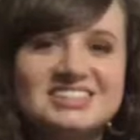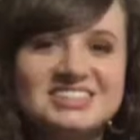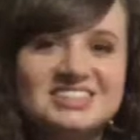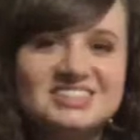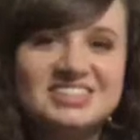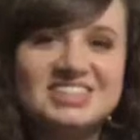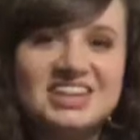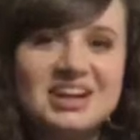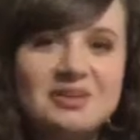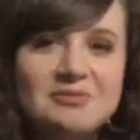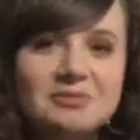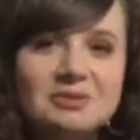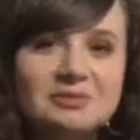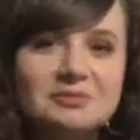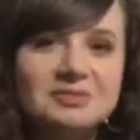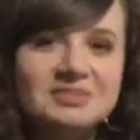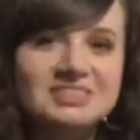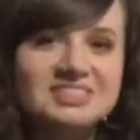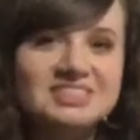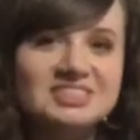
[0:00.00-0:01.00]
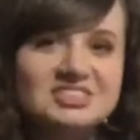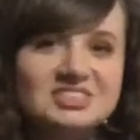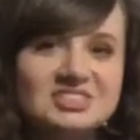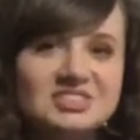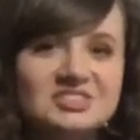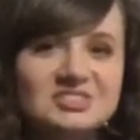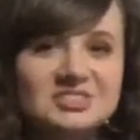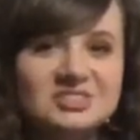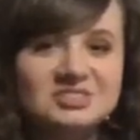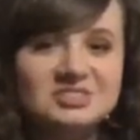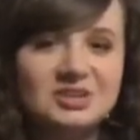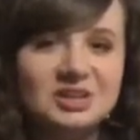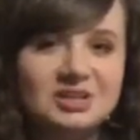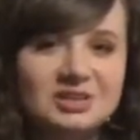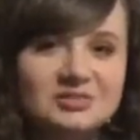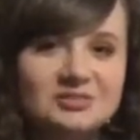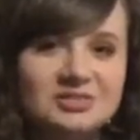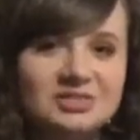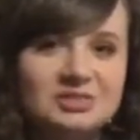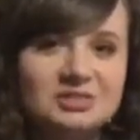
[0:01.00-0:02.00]
so today I'm going to be teaching you the child
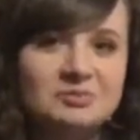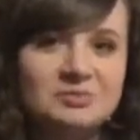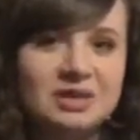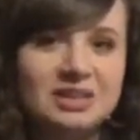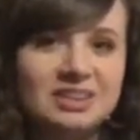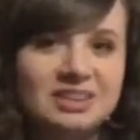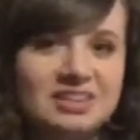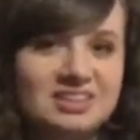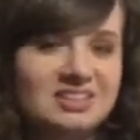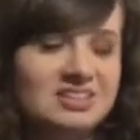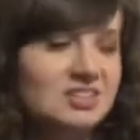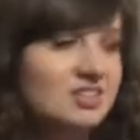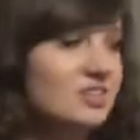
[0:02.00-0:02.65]
division method to